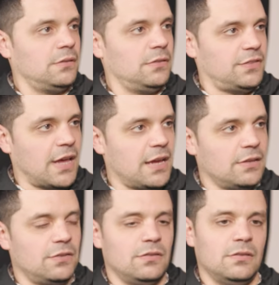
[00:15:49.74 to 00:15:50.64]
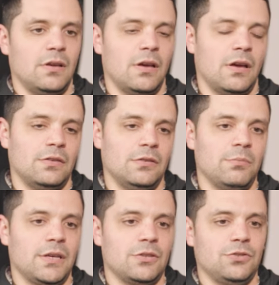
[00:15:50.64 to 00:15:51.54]
science uh, to
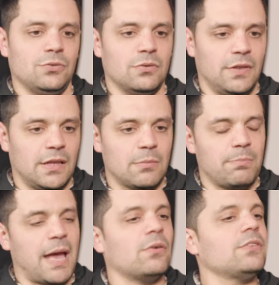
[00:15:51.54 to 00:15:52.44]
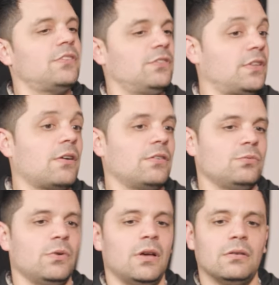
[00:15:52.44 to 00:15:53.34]
making sure that the balance is there as
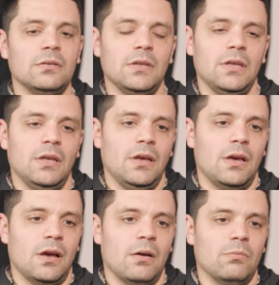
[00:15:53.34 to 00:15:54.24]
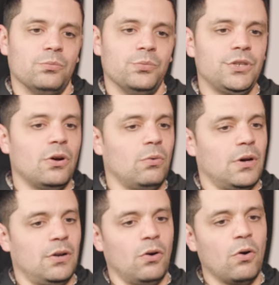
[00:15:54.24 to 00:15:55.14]
well. Um, we don't
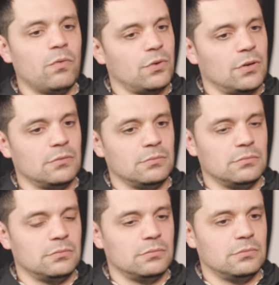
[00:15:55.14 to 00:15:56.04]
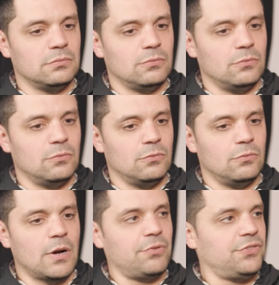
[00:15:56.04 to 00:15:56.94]
want to over
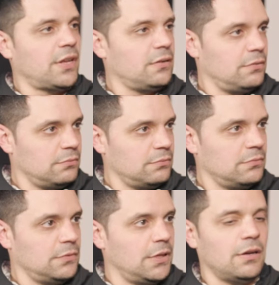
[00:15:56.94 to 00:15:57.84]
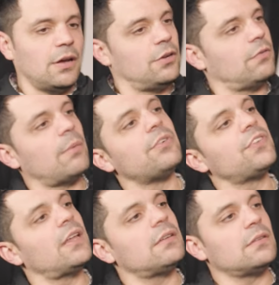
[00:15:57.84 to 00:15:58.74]
represent and
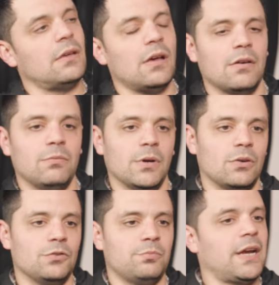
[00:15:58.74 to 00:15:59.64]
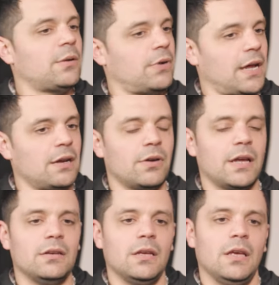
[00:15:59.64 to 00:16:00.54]
underrepresent uh, when it goes brand to brand, right?